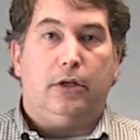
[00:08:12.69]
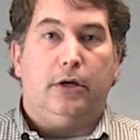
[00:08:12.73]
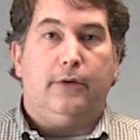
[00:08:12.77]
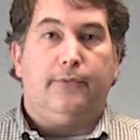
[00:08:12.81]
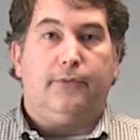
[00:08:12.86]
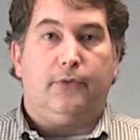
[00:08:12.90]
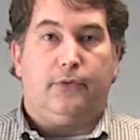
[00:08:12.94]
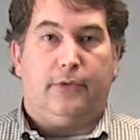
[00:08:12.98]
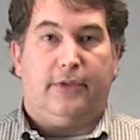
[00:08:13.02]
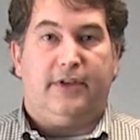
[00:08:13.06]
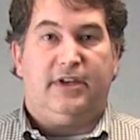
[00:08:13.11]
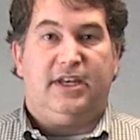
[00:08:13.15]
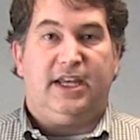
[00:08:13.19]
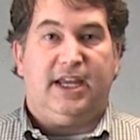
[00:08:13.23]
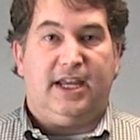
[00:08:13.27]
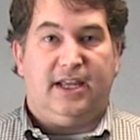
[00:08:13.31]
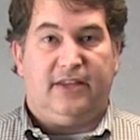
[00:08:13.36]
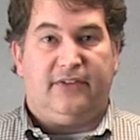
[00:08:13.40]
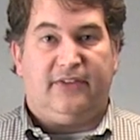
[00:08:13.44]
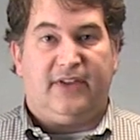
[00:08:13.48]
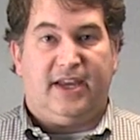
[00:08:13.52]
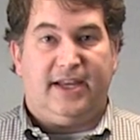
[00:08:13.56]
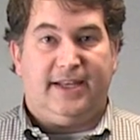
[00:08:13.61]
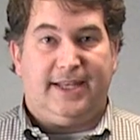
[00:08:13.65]
over the
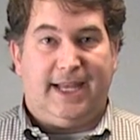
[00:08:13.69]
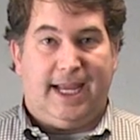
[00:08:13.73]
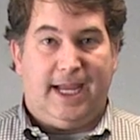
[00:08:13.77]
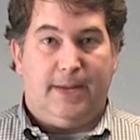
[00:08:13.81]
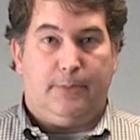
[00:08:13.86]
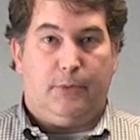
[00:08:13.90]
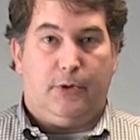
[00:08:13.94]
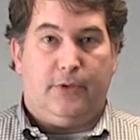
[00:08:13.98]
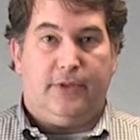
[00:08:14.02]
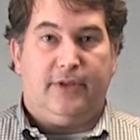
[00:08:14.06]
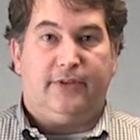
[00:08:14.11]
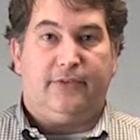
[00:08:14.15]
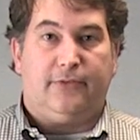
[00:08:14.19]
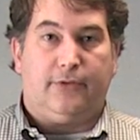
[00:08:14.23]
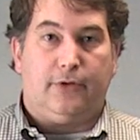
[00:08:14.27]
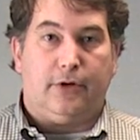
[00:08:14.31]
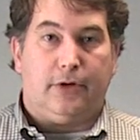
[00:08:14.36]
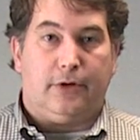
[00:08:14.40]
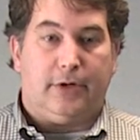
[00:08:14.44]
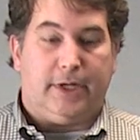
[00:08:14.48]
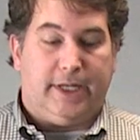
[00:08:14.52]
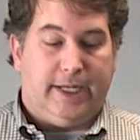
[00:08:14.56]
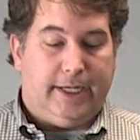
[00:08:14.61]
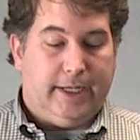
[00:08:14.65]
TSA table that's
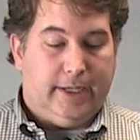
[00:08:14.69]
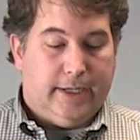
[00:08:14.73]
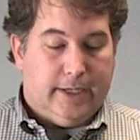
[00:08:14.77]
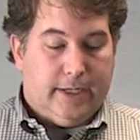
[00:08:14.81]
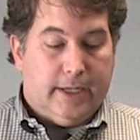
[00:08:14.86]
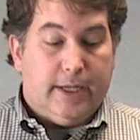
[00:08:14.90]
dirty.